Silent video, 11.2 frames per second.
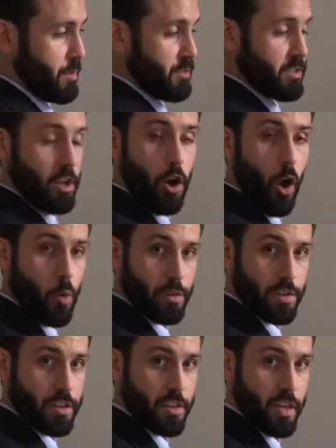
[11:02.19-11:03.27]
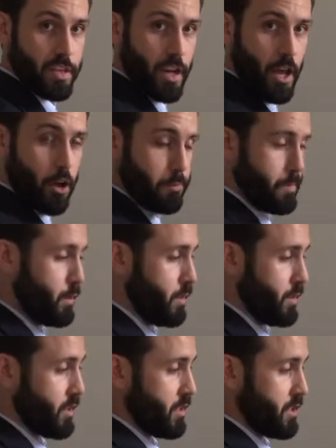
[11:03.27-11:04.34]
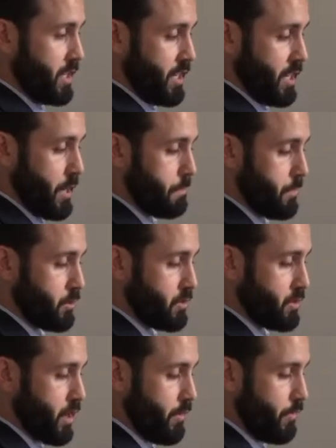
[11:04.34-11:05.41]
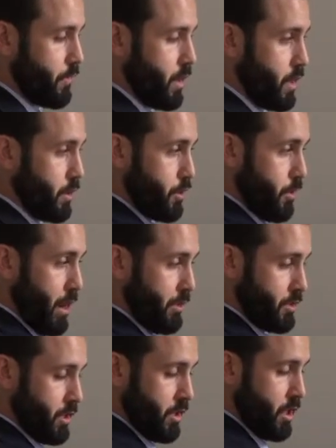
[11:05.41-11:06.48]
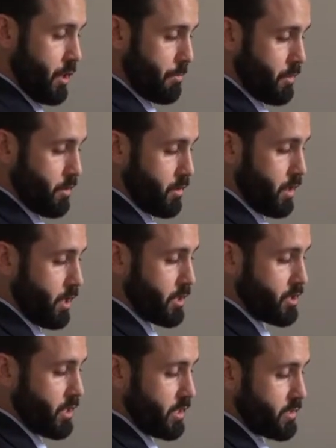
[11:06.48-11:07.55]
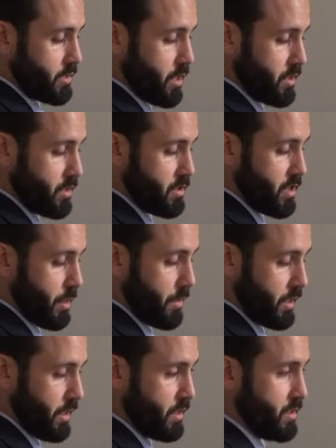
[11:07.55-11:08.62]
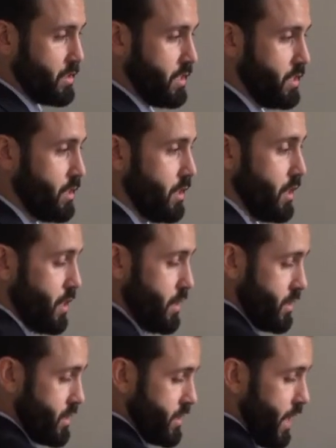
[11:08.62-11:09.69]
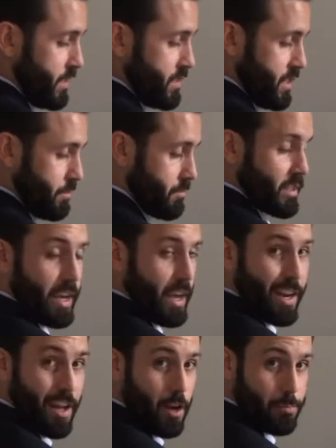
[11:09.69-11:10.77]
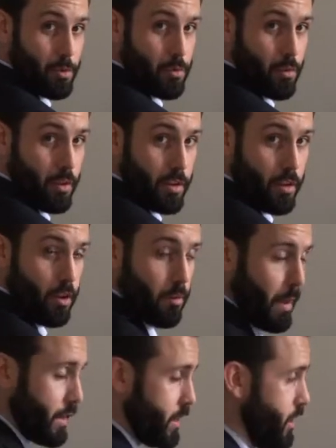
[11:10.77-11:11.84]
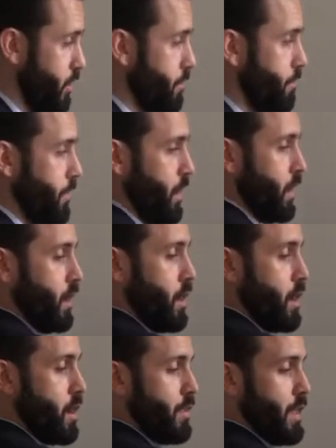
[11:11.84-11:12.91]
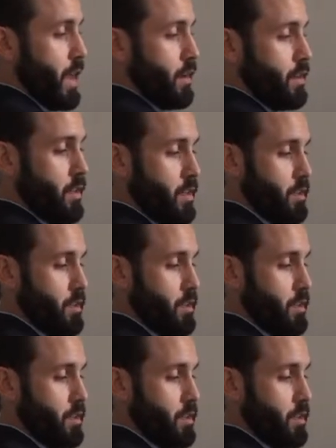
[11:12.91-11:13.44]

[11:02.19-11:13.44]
is the only thing that can help you in cleaning up little stuff throughout the upper chest, the stomach, and the seat. The side seams can't help you really at all back here. That,